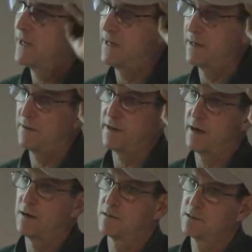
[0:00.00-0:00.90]
and they're
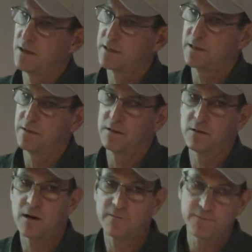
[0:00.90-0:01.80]
there talking your
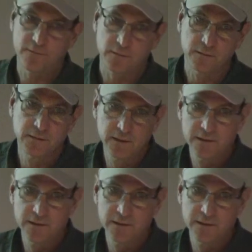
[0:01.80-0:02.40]
ear off for